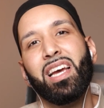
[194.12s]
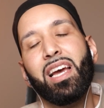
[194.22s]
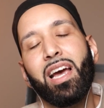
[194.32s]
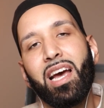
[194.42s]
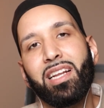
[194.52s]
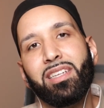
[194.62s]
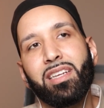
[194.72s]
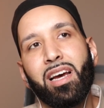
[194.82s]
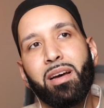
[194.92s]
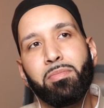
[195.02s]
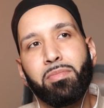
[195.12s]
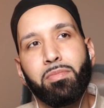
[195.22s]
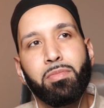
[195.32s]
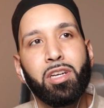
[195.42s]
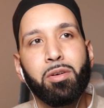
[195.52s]
And,
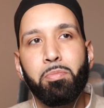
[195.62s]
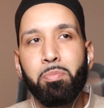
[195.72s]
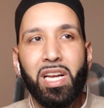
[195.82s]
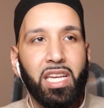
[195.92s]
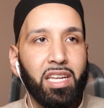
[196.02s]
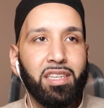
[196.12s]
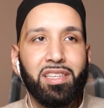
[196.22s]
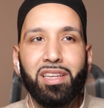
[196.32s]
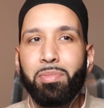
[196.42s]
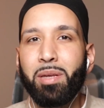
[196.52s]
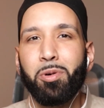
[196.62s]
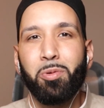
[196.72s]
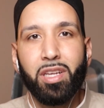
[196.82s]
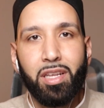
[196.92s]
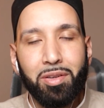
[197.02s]
you know, many innocent people
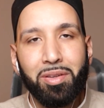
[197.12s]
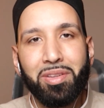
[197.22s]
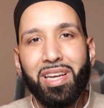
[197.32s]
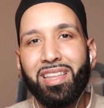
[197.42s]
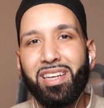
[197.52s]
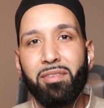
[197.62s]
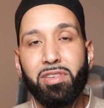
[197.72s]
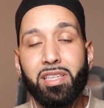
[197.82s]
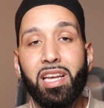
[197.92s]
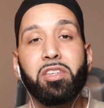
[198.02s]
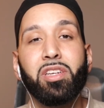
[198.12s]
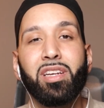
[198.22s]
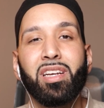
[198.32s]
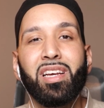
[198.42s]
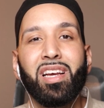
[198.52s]
were killed and the
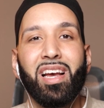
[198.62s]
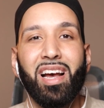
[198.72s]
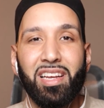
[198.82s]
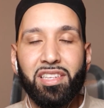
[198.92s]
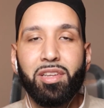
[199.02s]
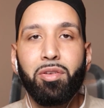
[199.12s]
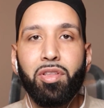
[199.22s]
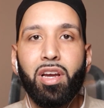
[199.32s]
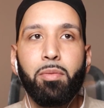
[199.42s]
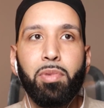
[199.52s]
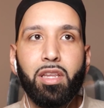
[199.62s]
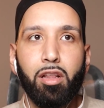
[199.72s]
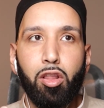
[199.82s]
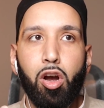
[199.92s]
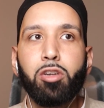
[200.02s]
devastation is still there. But
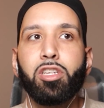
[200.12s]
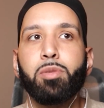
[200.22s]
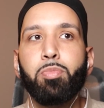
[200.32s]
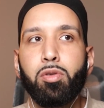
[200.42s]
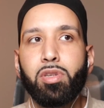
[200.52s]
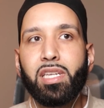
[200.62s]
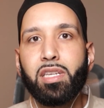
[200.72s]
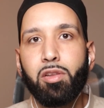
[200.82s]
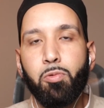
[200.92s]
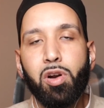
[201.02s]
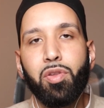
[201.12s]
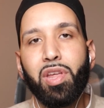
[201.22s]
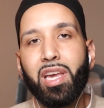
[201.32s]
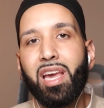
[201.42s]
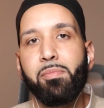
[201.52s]
the largest protests in the world
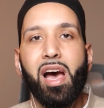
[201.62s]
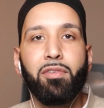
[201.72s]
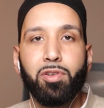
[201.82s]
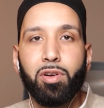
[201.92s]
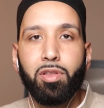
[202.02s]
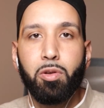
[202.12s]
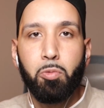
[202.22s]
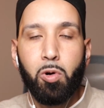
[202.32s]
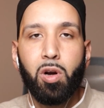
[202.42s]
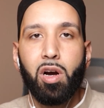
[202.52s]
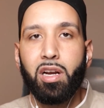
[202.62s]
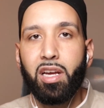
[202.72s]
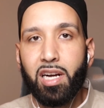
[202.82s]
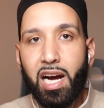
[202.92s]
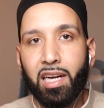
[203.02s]
that came after the war on
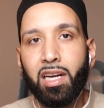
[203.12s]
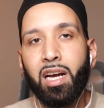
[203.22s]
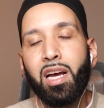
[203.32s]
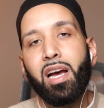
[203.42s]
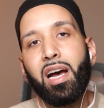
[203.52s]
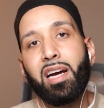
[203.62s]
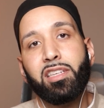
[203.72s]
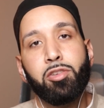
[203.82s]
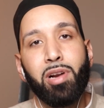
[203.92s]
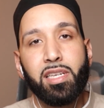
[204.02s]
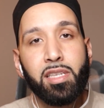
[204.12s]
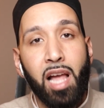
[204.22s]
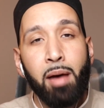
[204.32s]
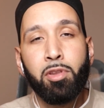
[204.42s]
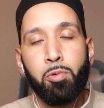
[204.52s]
Iraq to try to
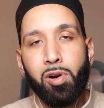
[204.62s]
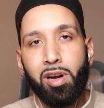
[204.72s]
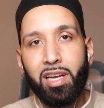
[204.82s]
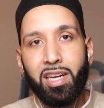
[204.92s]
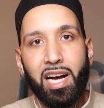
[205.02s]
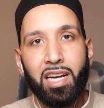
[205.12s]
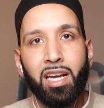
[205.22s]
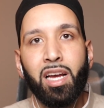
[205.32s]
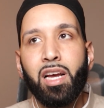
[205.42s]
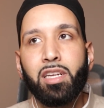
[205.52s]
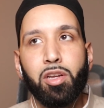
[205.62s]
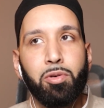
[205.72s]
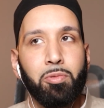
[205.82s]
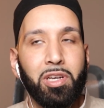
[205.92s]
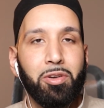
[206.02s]
stop the war on Iraq.
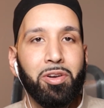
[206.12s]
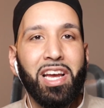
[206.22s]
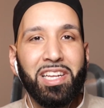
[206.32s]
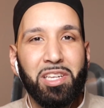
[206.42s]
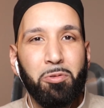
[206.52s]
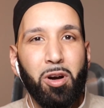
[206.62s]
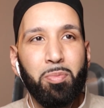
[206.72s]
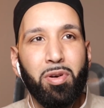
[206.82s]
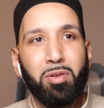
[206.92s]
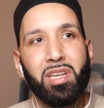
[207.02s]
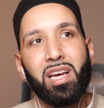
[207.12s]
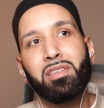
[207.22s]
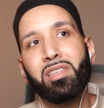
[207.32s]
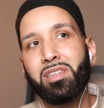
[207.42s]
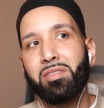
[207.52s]
So when you go to anti-war
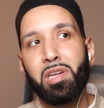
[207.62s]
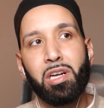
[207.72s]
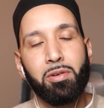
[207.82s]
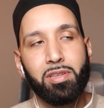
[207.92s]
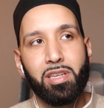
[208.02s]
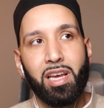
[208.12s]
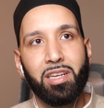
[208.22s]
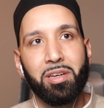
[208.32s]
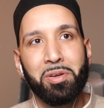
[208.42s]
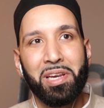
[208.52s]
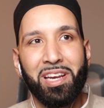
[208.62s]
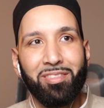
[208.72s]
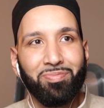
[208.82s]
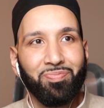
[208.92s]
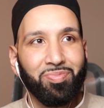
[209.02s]
protests, you know, it's like,
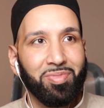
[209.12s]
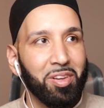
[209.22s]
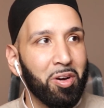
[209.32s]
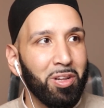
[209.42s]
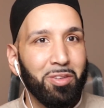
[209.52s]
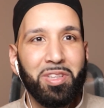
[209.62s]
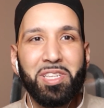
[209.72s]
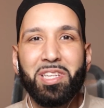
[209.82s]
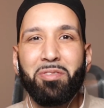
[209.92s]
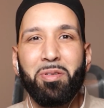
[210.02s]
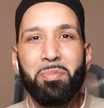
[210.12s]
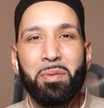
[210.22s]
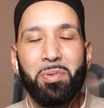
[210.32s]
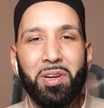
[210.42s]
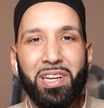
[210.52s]
okay, all of these different
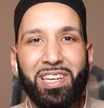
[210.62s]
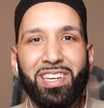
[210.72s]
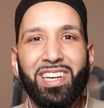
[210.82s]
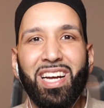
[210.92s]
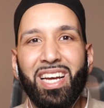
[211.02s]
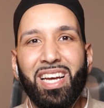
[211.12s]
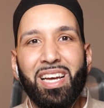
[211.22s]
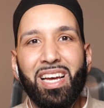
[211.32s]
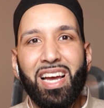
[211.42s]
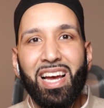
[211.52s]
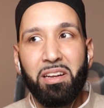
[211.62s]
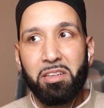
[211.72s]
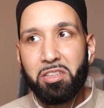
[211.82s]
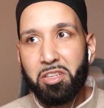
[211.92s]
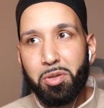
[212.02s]
people are here and
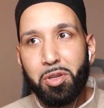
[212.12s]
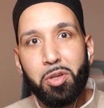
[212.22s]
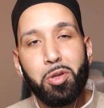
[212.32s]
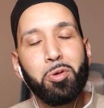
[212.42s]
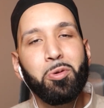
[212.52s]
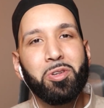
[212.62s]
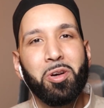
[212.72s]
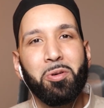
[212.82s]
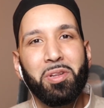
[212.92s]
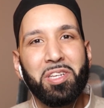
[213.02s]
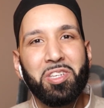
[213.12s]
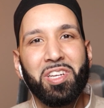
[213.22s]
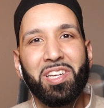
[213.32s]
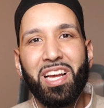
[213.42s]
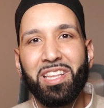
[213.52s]
it's this huge
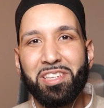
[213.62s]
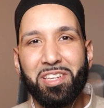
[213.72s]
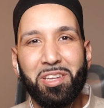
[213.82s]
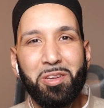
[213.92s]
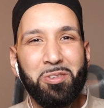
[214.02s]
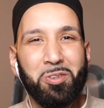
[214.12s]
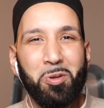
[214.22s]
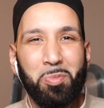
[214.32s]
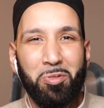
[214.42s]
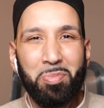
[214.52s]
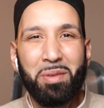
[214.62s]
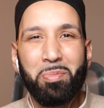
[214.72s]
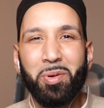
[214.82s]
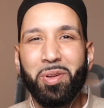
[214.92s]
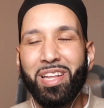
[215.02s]
coalition and this huge group of
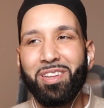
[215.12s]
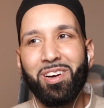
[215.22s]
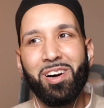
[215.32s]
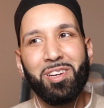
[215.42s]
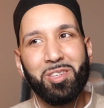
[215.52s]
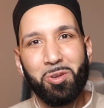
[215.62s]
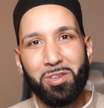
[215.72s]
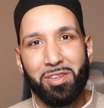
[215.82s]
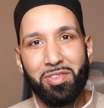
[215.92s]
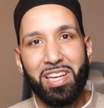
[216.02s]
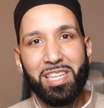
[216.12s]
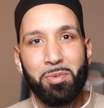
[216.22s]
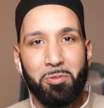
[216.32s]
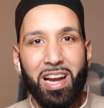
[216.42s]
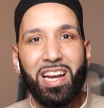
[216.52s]
people. And there are all sorts of things.
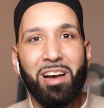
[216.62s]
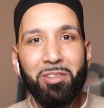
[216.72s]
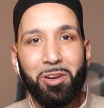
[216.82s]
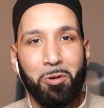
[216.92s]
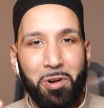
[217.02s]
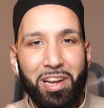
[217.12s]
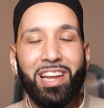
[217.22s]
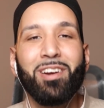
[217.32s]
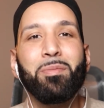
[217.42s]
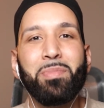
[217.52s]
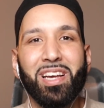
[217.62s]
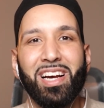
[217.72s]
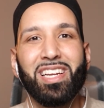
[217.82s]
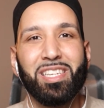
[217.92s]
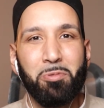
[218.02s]
But right now, look, we're here
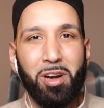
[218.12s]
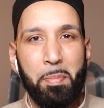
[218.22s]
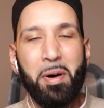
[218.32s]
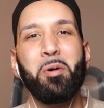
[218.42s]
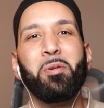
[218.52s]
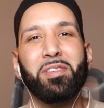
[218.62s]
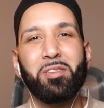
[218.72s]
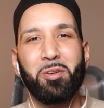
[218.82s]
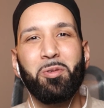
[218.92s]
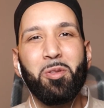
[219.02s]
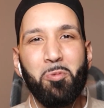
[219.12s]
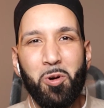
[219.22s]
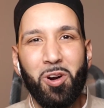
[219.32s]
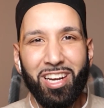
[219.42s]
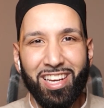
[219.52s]
because we're opposed to the
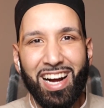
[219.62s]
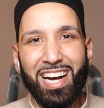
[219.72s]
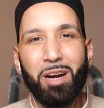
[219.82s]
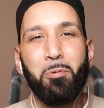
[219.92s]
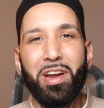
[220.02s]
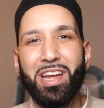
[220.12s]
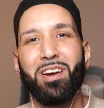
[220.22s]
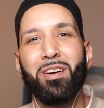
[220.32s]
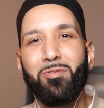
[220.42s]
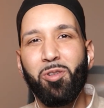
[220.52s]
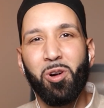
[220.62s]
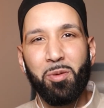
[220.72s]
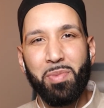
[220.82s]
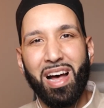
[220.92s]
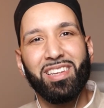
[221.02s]
war on Iraq. We're here
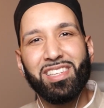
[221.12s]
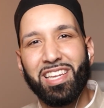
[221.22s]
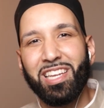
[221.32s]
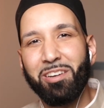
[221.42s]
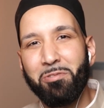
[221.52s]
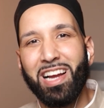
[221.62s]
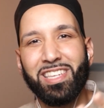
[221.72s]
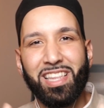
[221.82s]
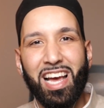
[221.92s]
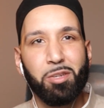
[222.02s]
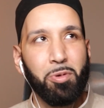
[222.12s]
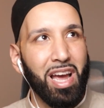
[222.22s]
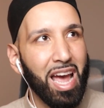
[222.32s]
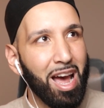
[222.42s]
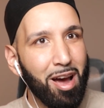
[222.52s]
for Palestinian rights. That's
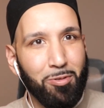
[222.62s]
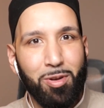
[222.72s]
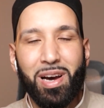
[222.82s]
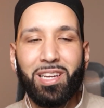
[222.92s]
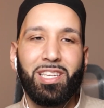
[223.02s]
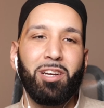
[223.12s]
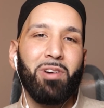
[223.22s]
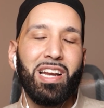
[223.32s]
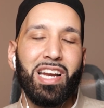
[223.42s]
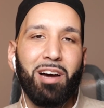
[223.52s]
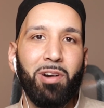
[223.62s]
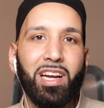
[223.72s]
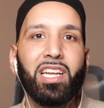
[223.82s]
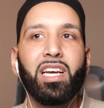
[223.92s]
why everybody's here right now, right?